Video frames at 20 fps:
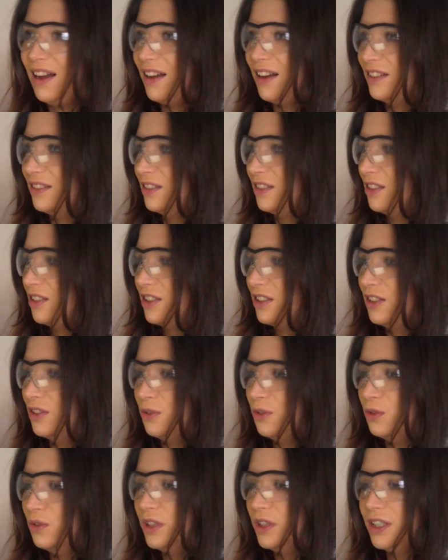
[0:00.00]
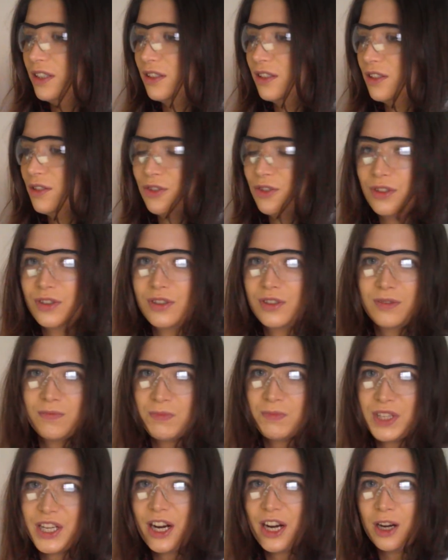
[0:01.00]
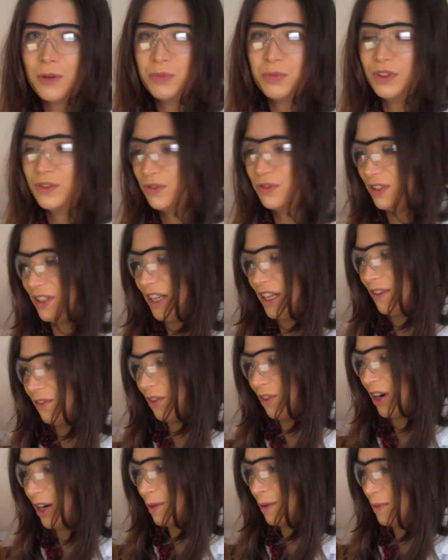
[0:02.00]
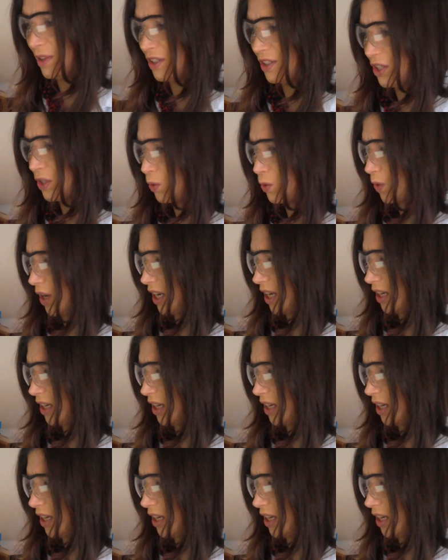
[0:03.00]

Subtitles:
and you know, it's just terrible for the environment as